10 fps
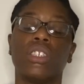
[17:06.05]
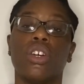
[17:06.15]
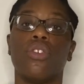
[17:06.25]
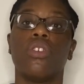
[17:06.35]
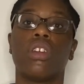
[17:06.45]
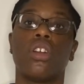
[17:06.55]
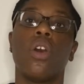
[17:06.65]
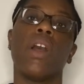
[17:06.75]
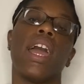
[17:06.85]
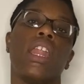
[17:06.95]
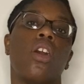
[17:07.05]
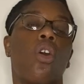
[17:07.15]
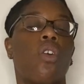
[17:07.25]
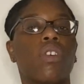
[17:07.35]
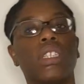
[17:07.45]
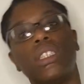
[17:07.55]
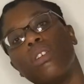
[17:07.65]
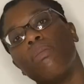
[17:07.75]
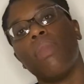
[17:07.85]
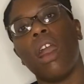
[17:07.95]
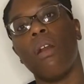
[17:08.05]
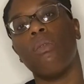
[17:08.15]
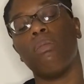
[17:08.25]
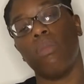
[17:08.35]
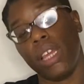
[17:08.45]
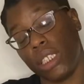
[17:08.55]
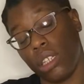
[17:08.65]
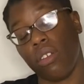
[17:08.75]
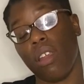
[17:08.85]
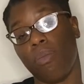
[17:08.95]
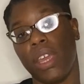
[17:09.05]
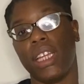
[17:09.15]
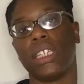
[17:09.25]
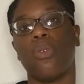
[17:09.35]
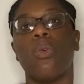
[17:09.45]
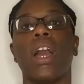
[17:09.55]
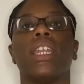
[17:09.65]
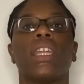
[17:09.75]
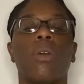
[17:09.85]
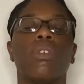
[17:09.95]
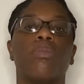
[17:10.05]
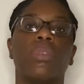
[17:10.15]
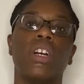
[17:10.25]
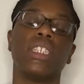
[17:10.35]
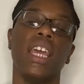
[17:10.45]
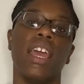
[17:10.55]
So you could go ahead over to my Instagram page at Wind Down with Books